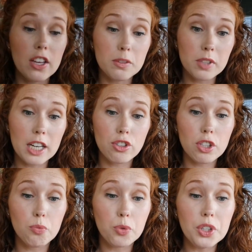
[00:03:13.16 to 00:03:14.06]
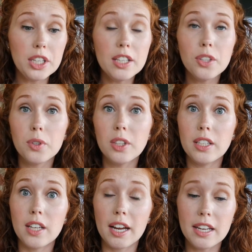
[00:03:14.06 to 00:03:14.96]
This was actually really,
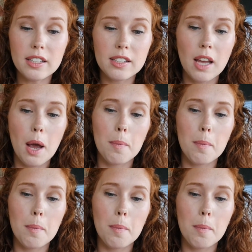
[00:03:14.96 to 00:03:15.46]
really nice,